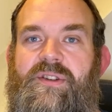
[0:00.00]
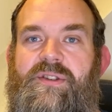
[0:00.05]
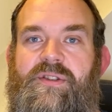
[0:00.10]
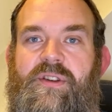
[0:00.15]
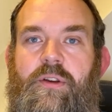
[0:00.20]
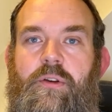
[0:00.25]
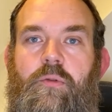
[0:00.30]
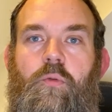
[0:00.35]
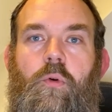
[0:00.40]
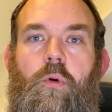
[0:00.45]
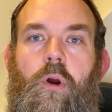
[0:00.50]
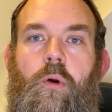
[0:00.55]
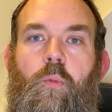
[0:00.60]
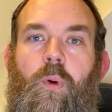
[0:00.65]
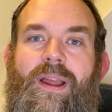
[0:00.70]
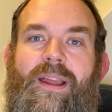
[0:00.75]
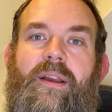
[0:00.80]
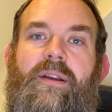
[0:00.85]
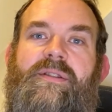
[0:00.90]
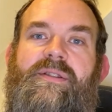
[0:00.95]
who
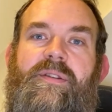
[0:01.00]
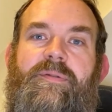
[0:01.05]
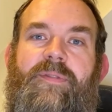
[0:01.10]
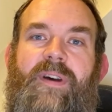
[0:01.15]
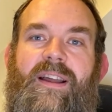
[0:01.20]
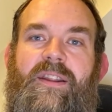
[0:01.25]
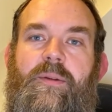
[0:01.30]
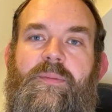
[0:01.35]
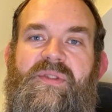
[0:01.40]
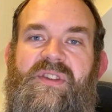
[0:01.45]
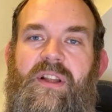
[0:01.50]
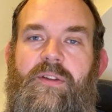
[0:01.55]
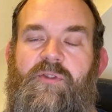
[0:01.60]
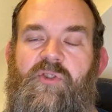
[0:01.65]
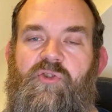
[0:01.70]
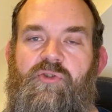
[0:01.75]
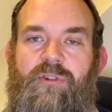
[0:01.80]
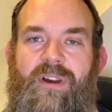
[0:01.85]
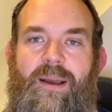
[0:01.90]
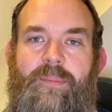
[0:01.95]
awake to find themselves
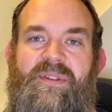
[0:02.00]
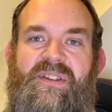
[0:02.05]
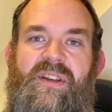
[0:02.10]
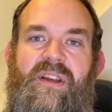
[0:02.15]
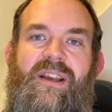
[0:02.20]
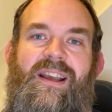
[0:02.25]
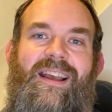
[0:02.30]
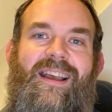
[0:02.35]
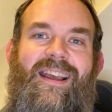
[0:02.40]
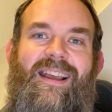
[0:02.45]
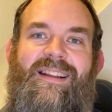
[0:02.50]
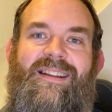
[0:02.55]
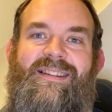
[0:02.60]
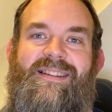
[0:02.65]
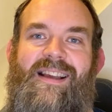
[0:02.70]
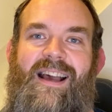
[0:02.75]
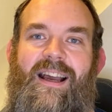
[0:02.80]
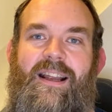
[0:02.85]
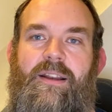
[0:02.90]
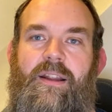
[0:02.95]
trapped
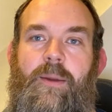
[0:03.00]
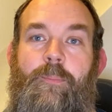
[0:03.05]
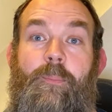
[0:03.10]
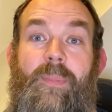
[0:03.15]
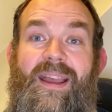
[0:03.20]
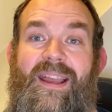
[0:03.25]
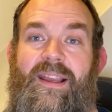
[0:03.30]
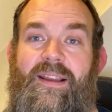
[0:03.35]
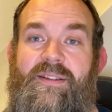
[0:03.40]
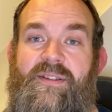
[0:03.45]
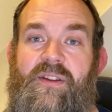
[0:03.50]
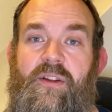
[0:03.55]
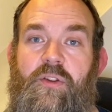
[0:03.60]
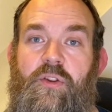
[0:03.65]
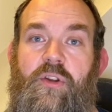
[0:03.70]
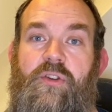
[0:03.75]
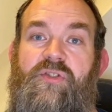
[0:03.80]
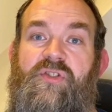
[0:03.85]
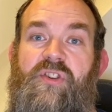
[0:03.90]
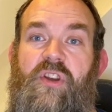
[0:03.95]
inside a maze
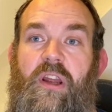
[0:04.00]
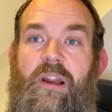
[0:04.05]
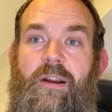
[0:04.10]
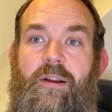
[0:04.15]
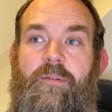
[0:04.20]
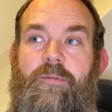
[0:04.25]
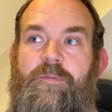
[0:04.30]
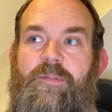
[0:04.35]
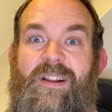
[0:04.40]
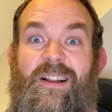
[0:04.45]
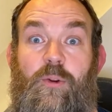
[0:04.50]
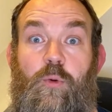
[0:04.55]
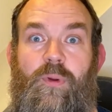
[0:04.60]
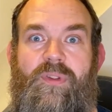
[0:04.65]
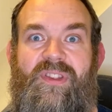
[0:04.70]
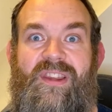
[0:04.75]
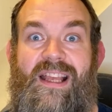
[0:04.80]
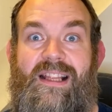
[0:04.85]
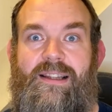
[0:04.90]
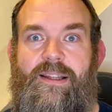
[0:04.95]
that's filled with deadly